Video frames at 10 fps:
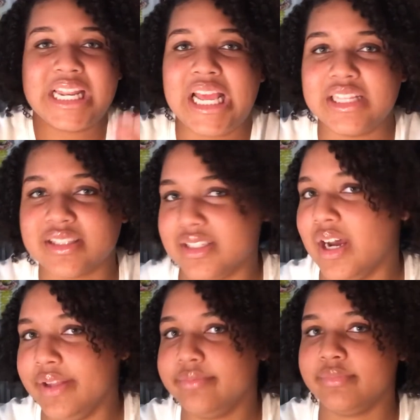it's
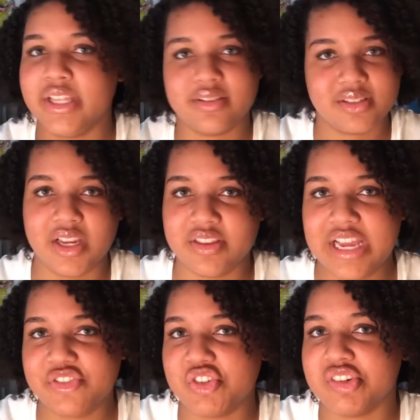done. It's done.
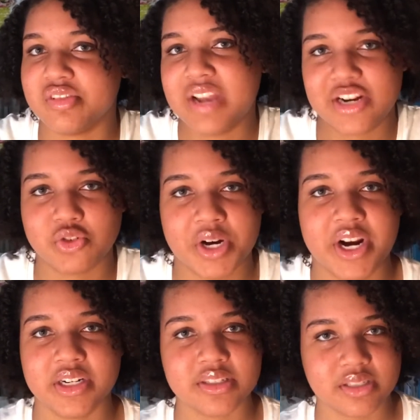That's just natural hair
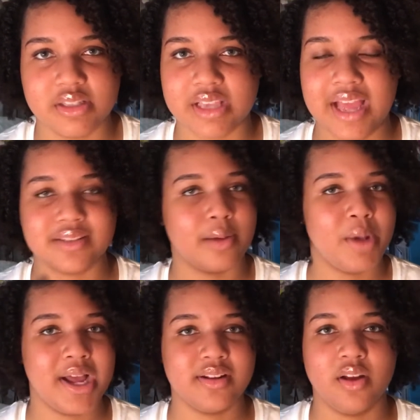in a sense. It has a
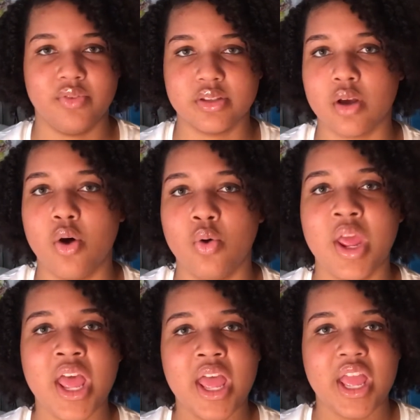mind of its own.
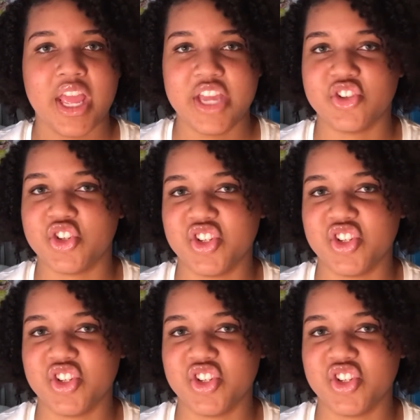It's